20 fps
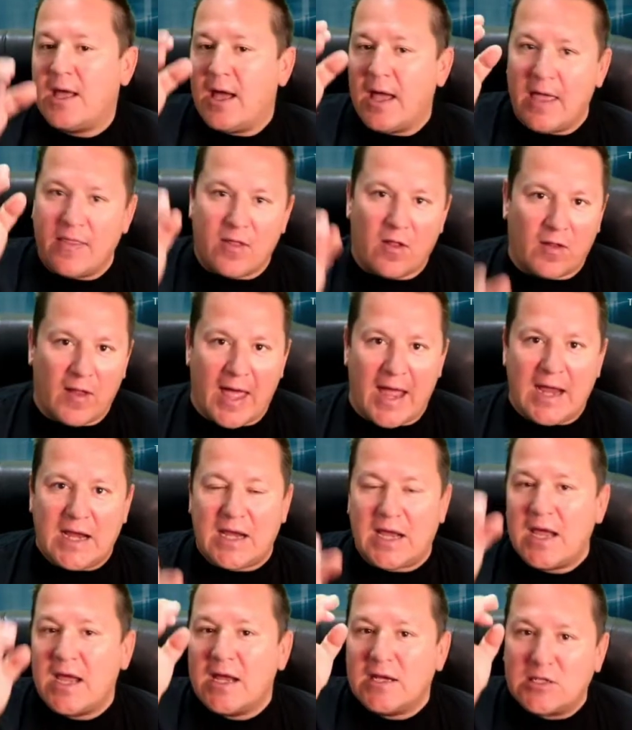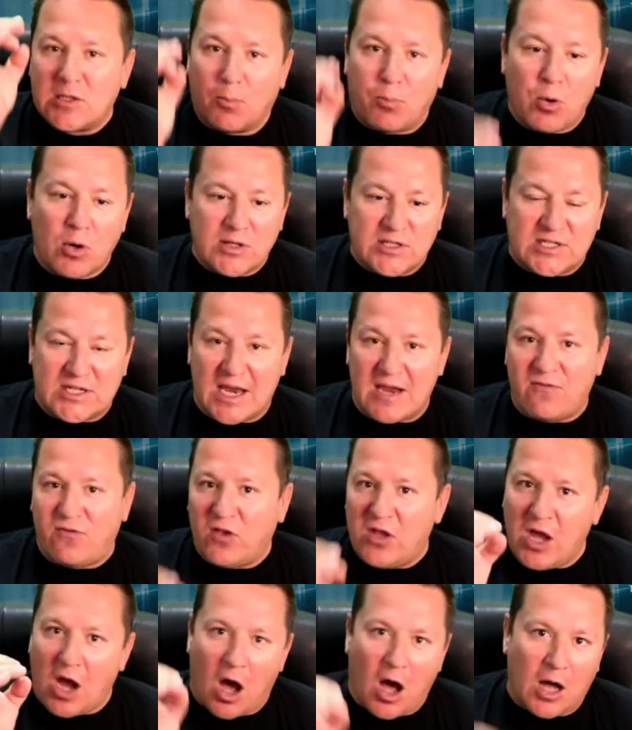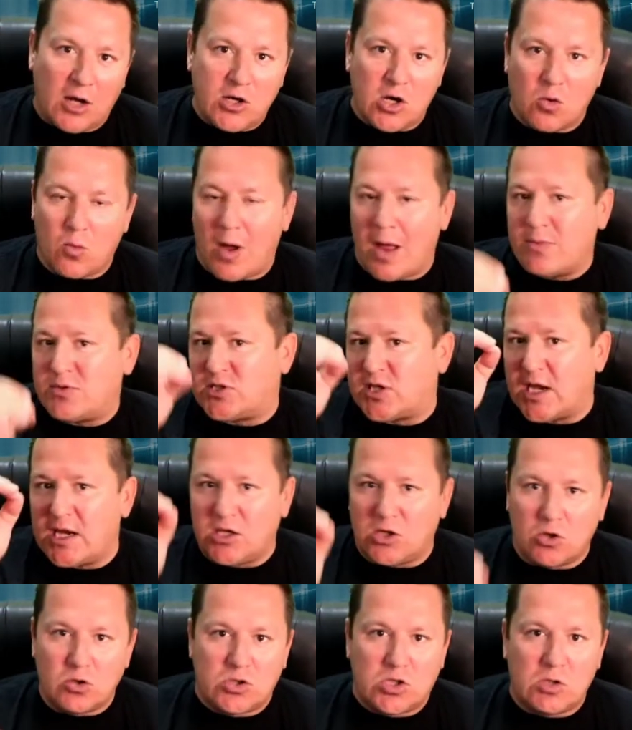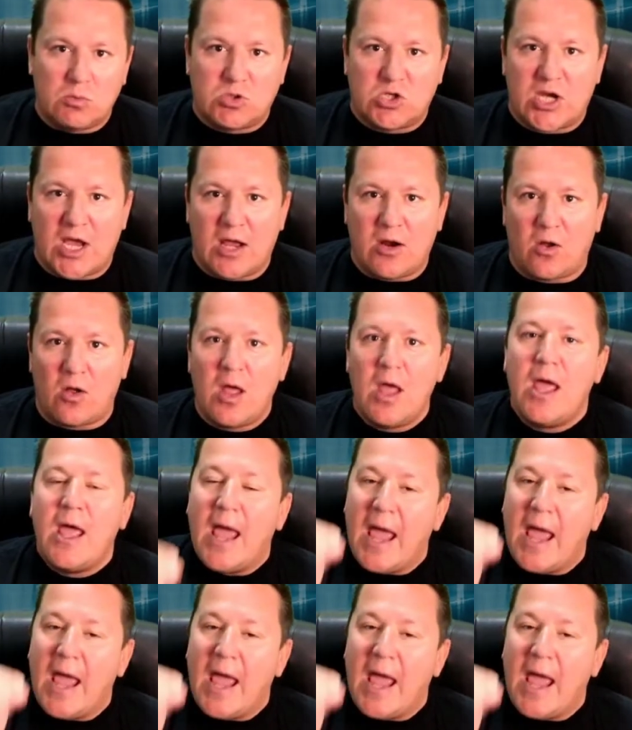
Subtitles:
and the like to put safely on your website, YouTube channel,